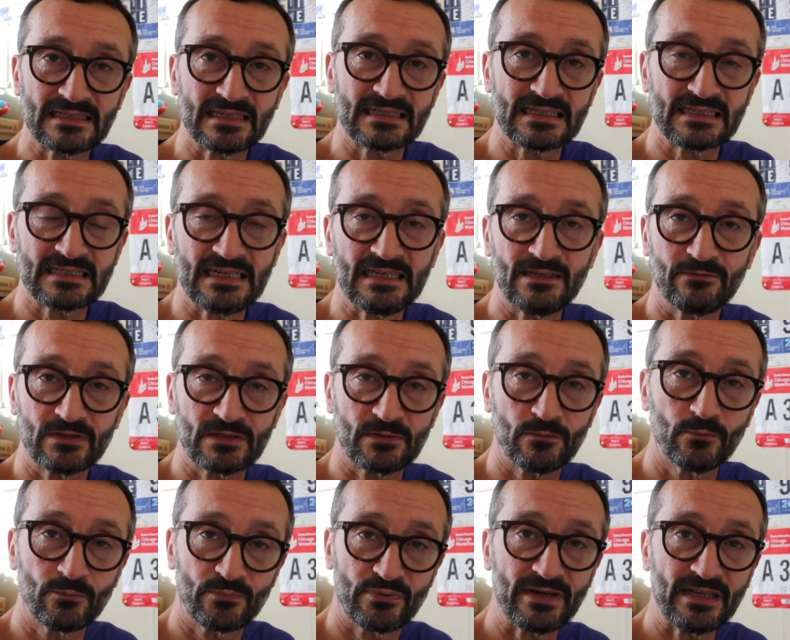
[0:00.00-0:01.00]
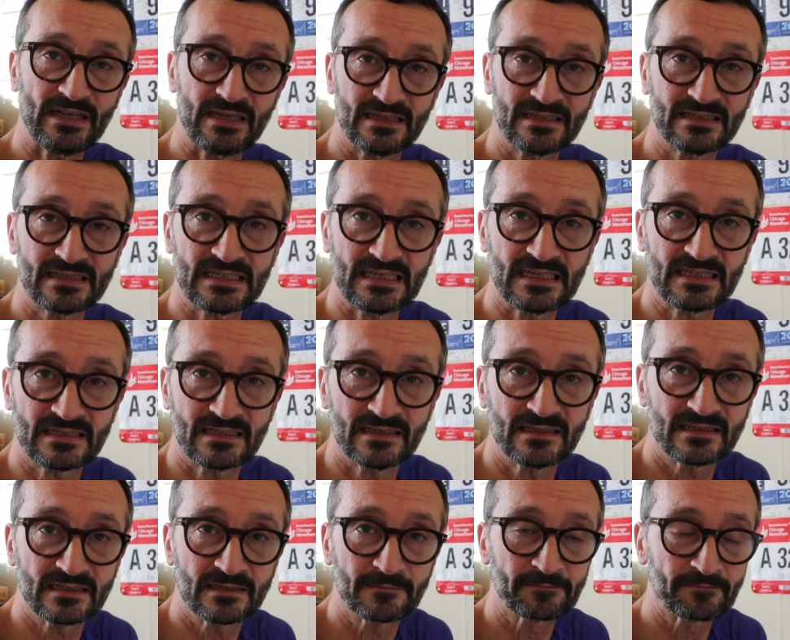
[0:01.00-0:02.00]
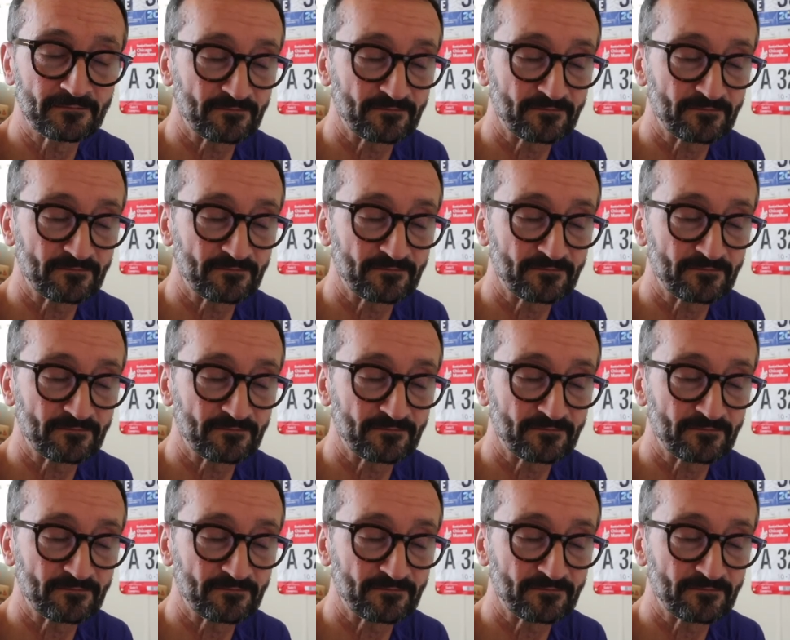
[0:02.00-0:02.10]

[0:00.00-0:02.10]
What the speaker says: As I said, it was all pretty consistent,